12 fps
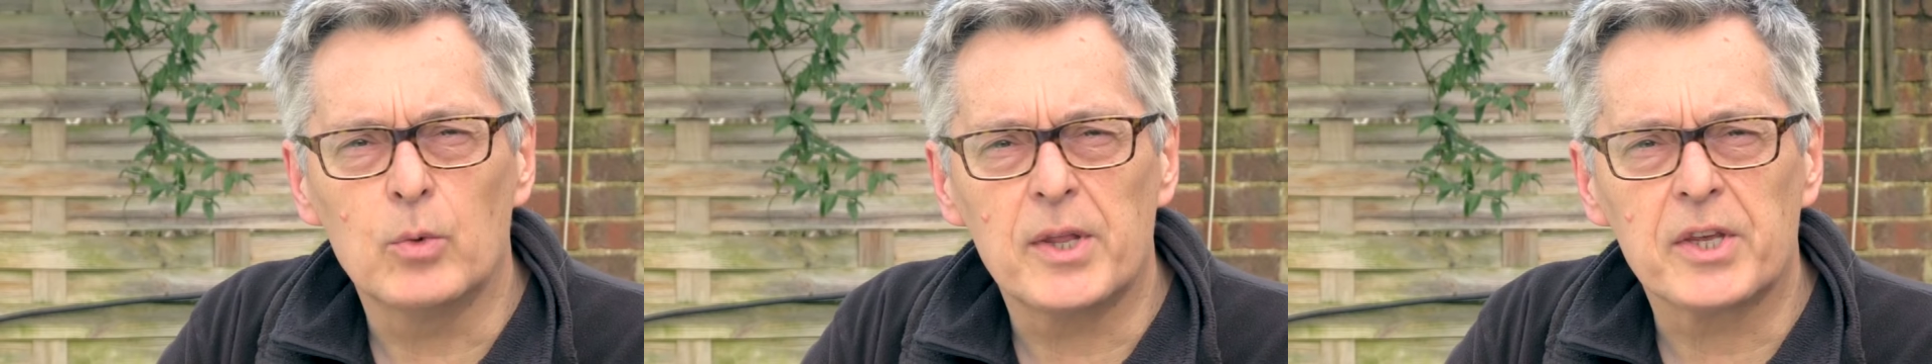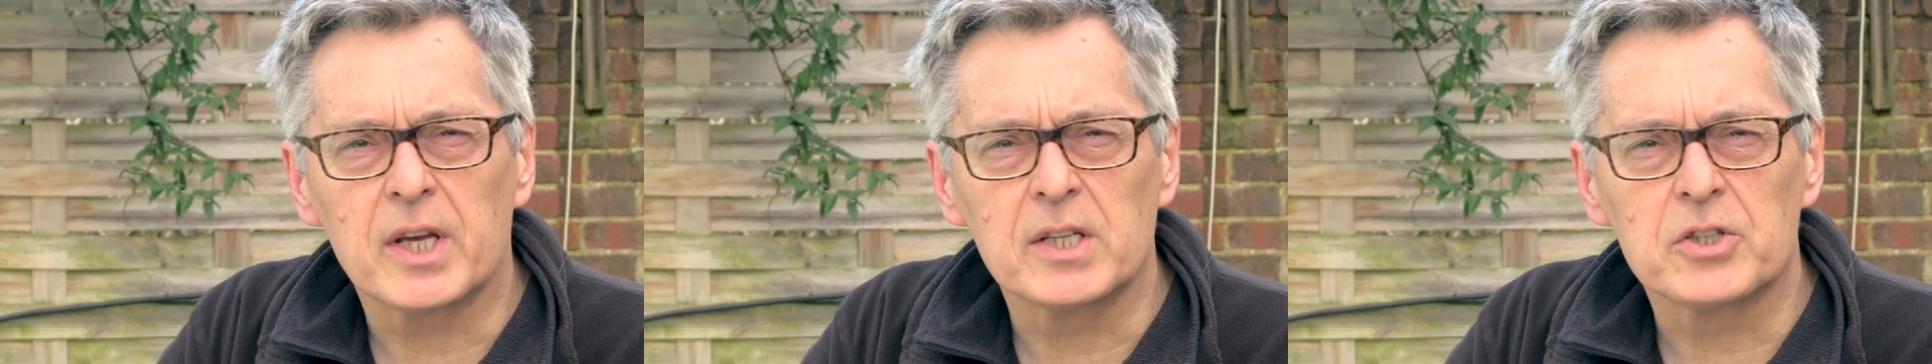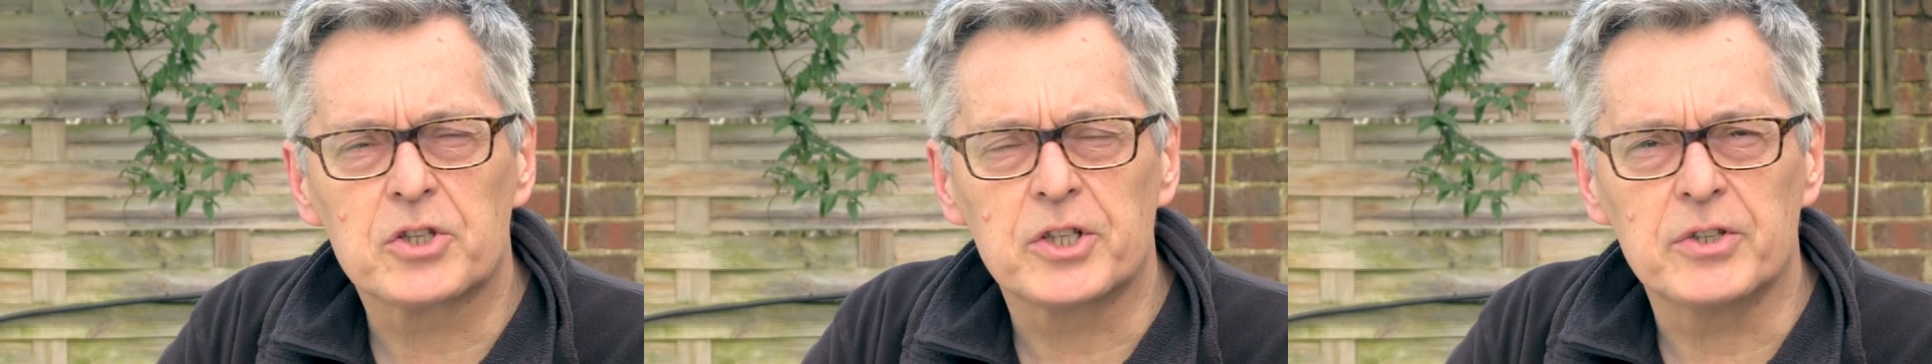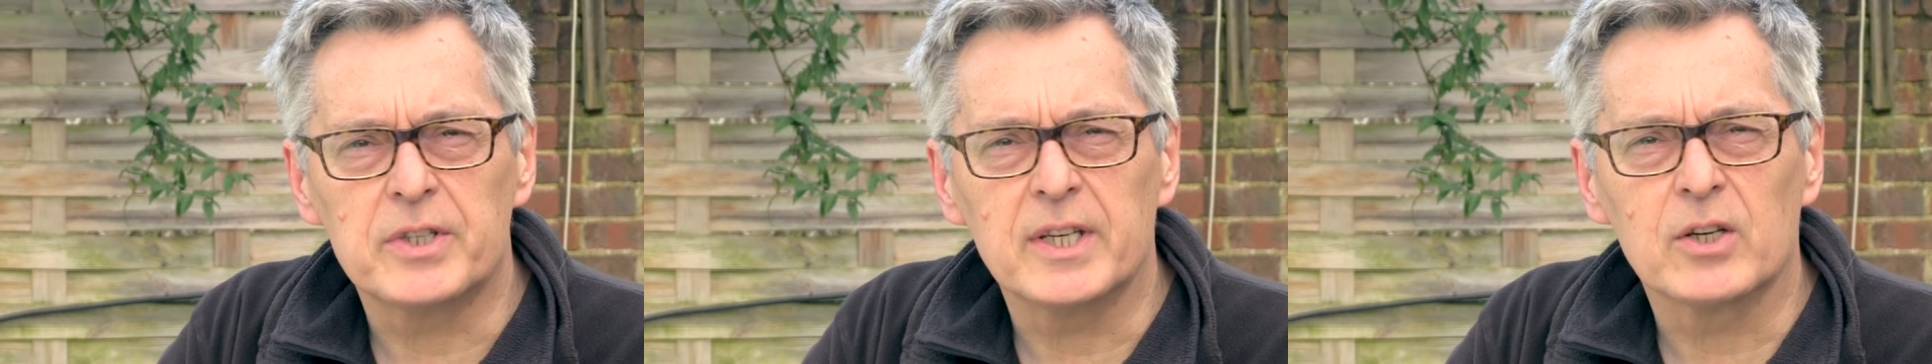where the gun's
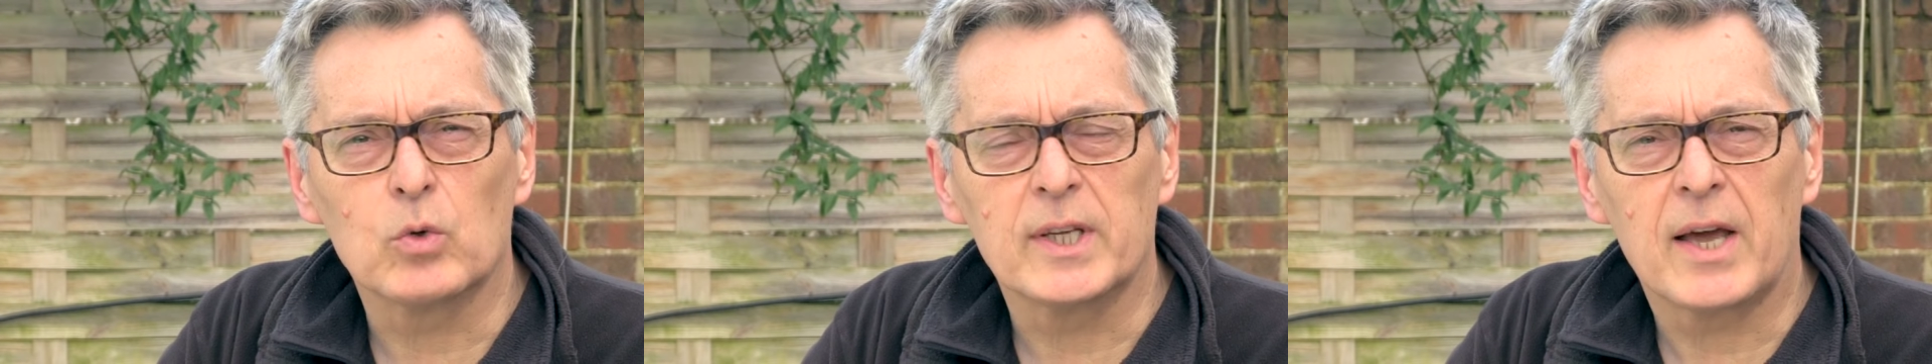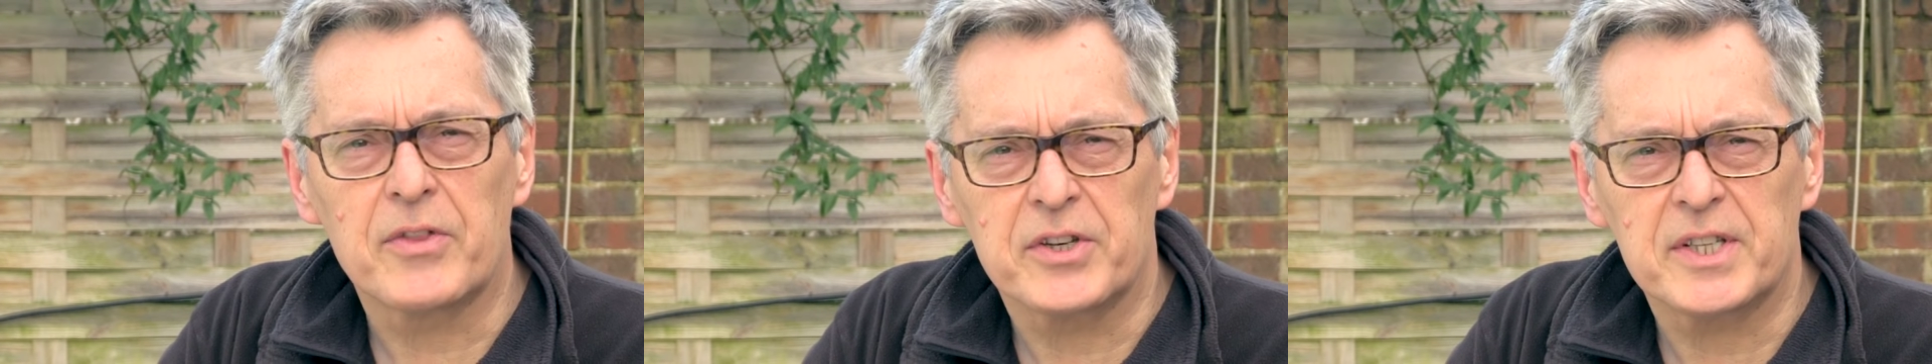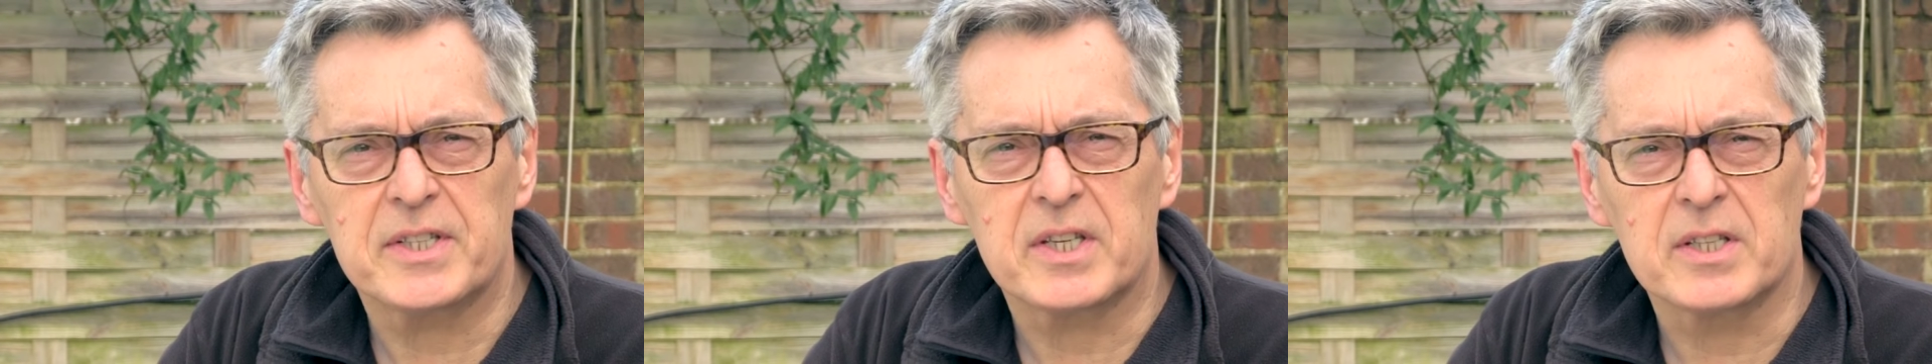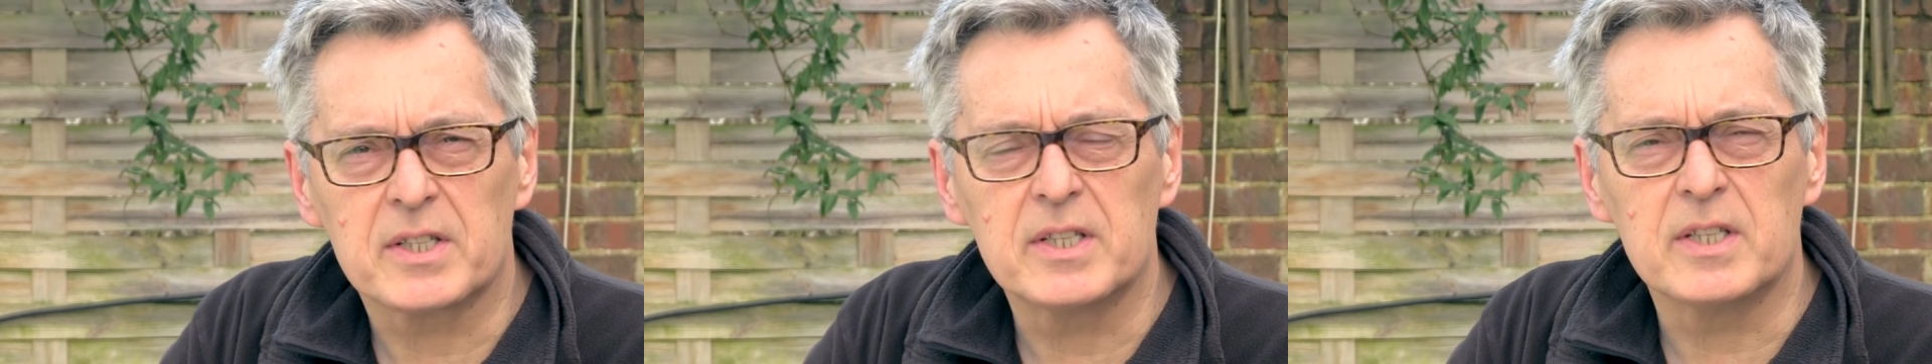shooting at all the other
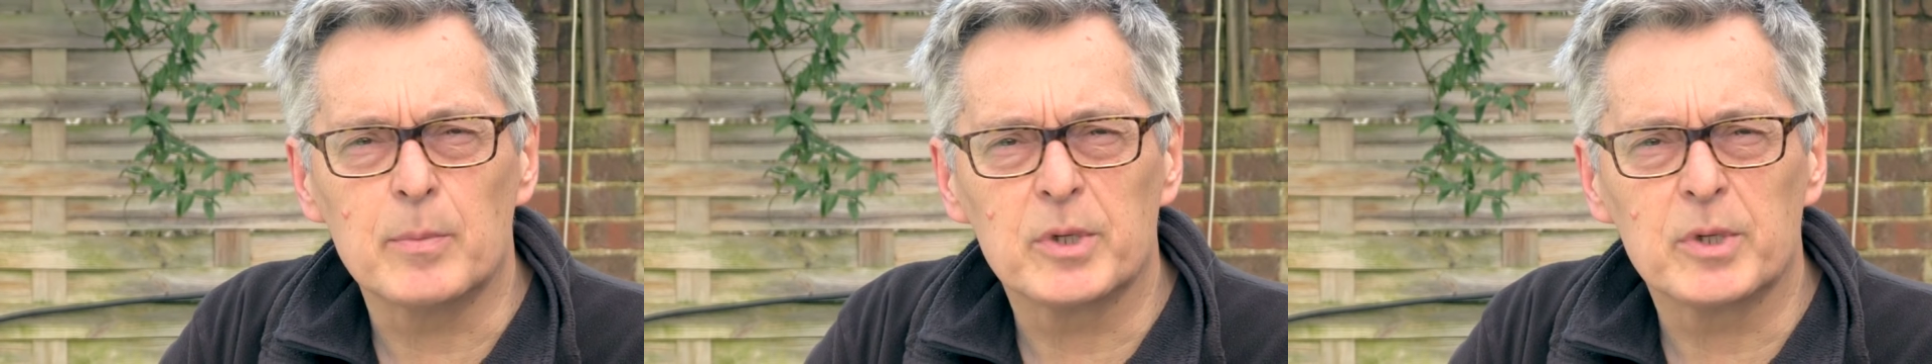distances in